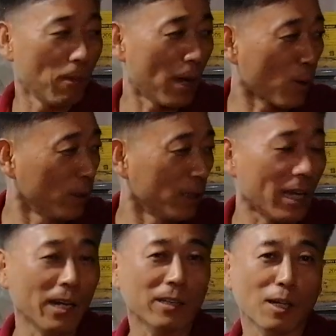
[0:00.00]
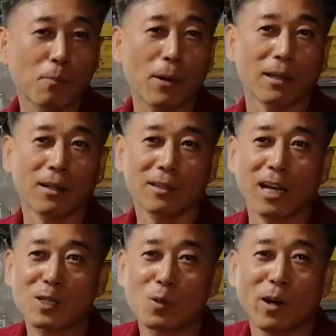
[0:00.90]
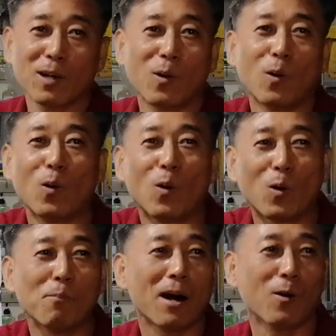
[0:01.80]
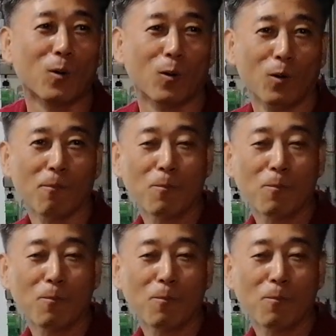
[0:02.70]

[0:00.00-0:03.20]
meron the electric pan. Chuai all baho.